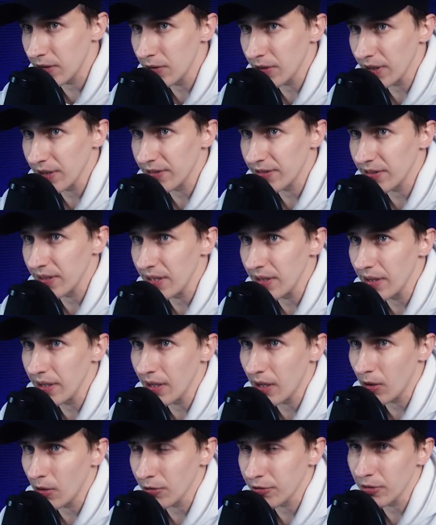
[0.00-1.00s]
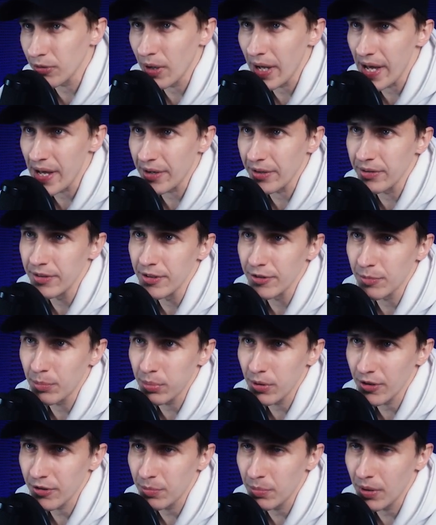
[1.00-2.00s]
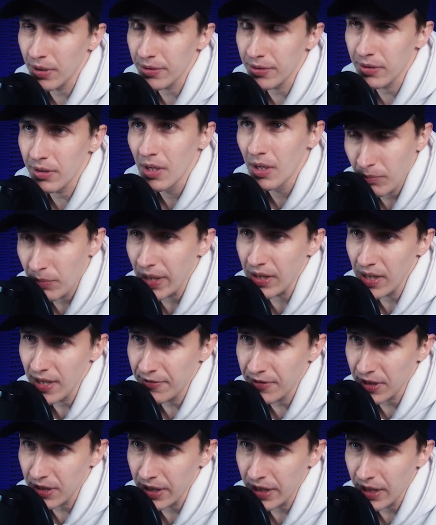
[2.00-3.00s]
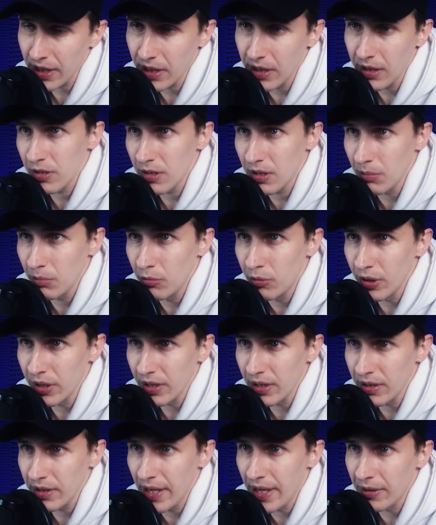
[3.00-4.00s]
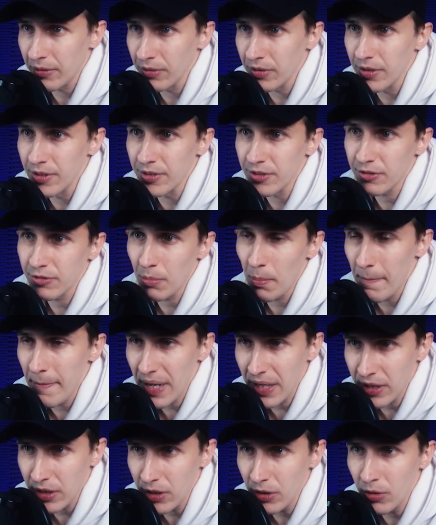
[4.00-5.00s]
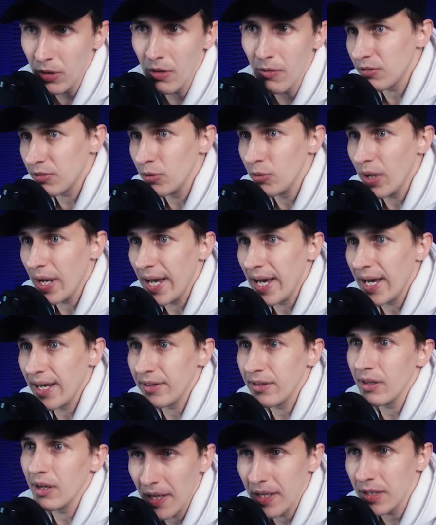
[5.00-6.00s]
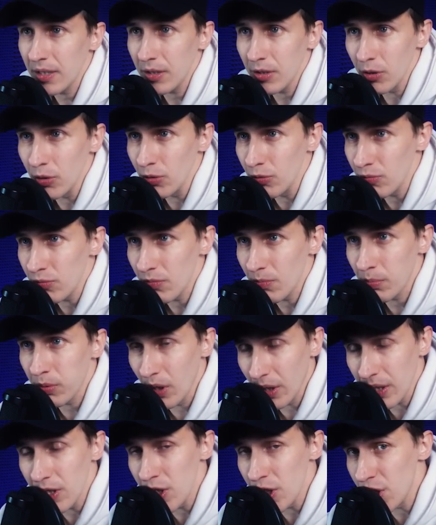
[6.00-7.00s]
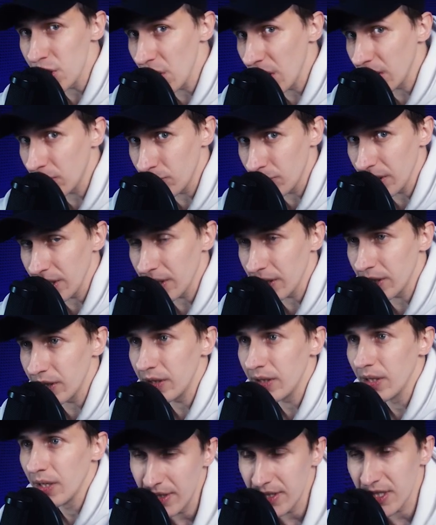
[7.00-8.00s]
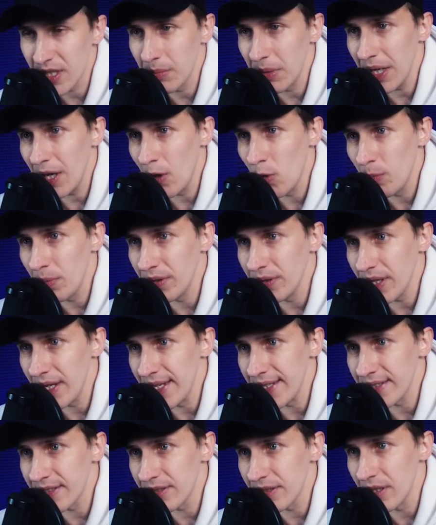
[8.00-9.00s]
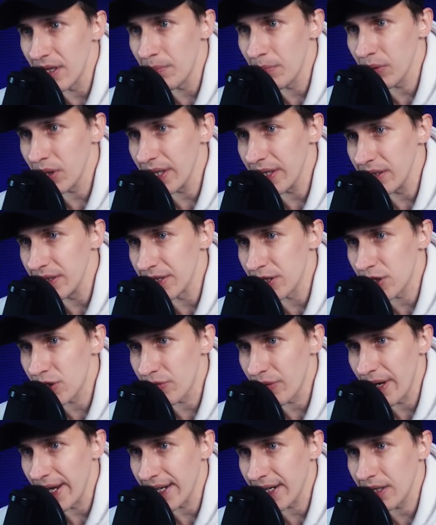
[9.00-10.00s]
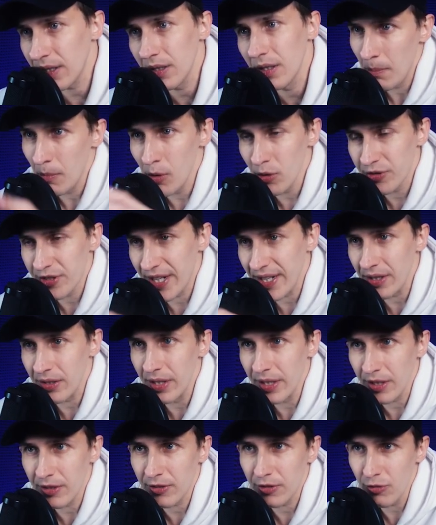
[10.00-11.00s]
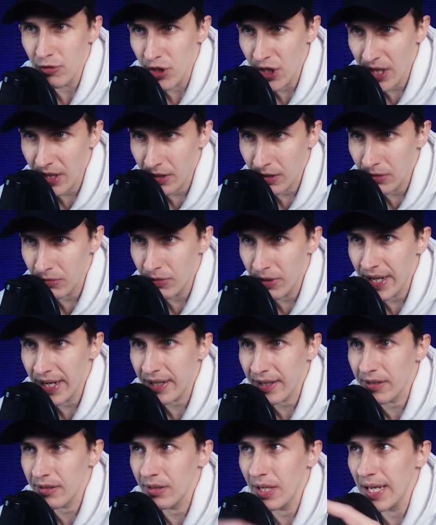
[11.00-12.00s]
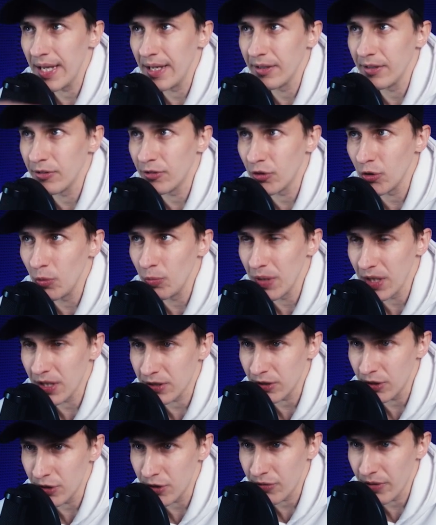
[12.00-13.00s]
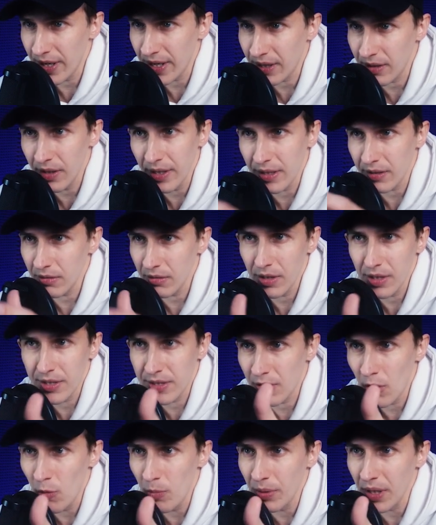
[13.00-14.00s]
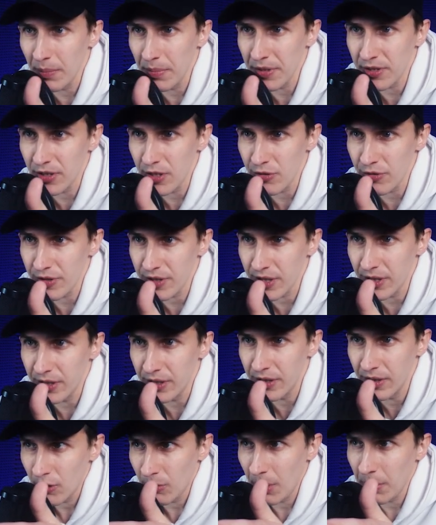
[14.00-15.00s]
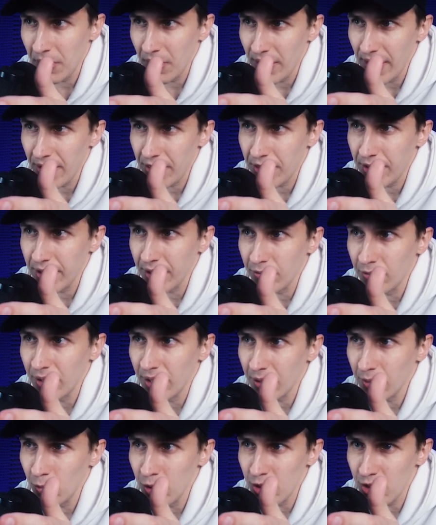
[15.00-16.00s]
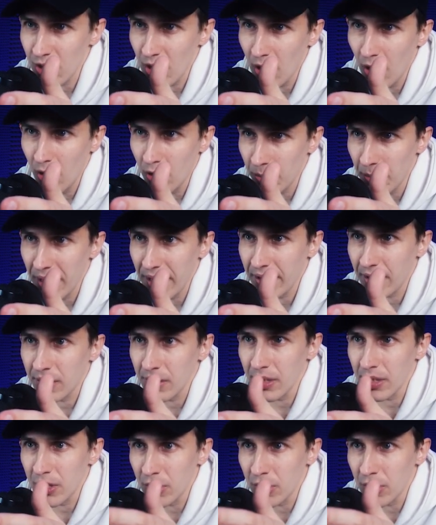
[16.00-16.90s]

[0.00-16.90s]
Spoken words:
you can see, they also added this plus button. By left clicking it, you can bring down this menu to add any new plugin generator, and it's going to be opened as a playlist track, multi-link to channel rack and to mixer track. Like, let's open up a Citrus here. You remember that thing, right? Which automatically